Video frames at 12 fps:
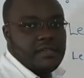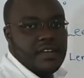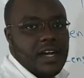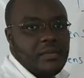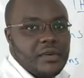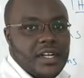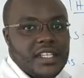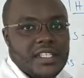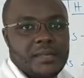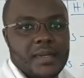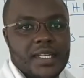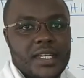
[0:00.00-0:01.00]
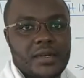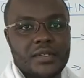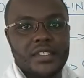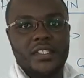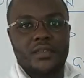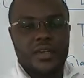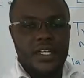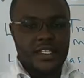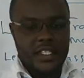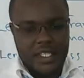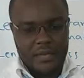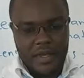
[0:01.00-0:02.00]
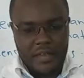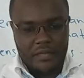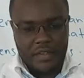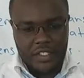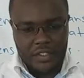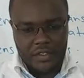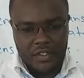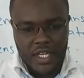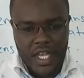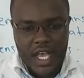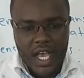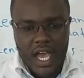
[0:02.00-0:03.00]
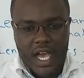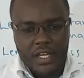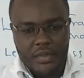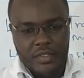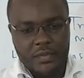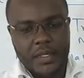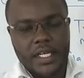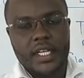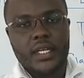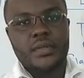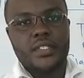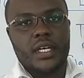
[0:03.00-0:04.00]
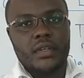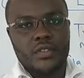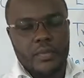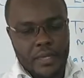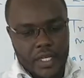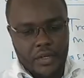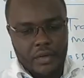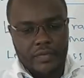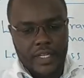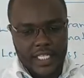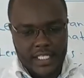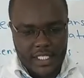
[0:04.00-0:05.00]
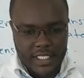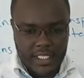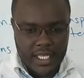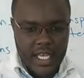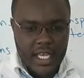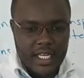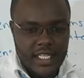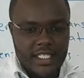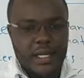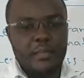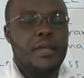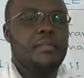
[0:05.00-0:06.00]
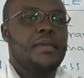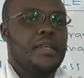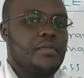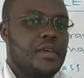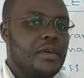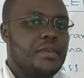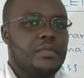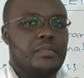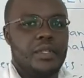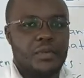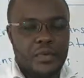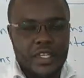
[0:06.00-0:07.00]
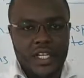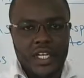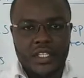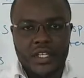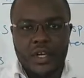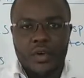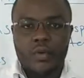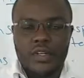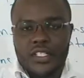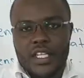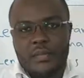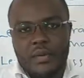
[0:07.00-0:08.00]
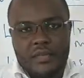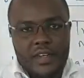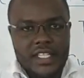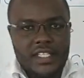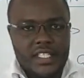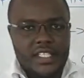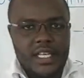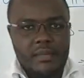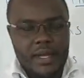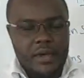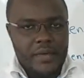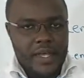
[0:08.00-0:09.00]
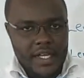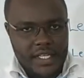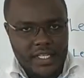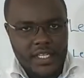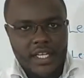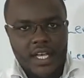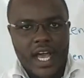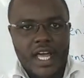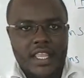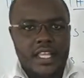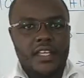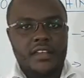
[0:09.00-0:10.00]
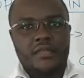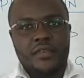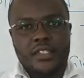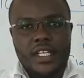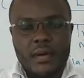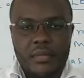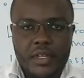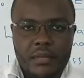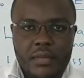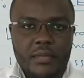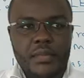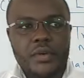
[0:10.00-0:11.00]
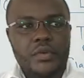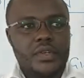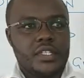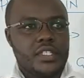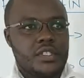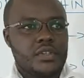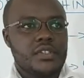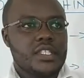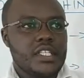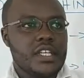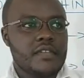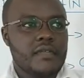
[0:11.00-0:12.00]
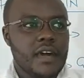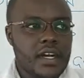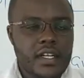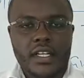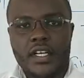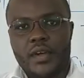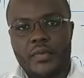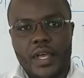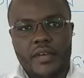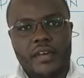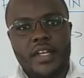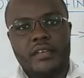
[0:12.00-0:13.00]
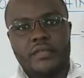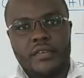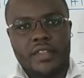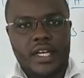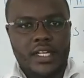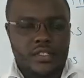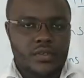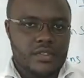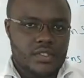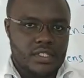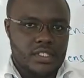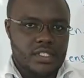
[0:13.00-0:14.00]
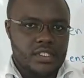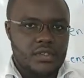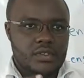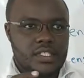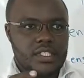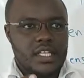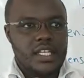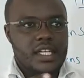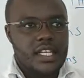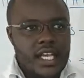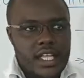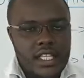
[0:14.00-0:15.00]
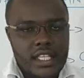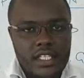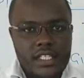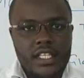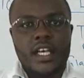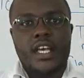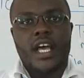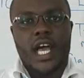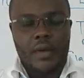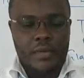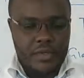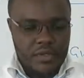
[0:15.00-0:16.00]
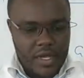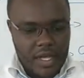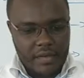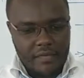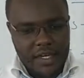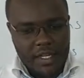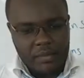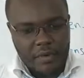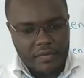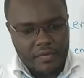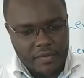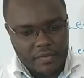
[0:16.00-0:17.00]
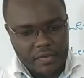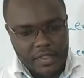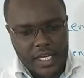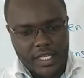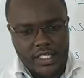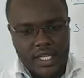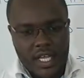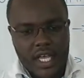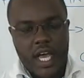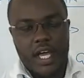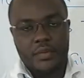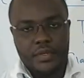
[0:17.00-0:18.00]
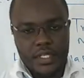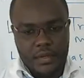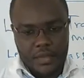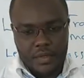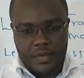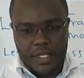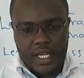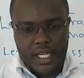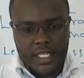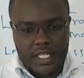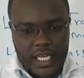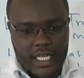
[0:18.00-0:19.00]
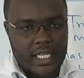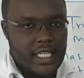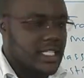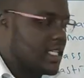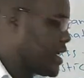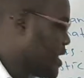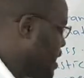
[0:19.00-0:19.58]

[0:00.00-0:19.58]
I'm wearing spectacles to aid in my vision, and those spectacles are also made of lenses. Later, maybe we are going to be looking at what type of lenses am I wearing. Are they for somebody maybe who is not seeing far? We have a name for that, or not seeing near things. We also have a name for that, and we shall be looking at that later.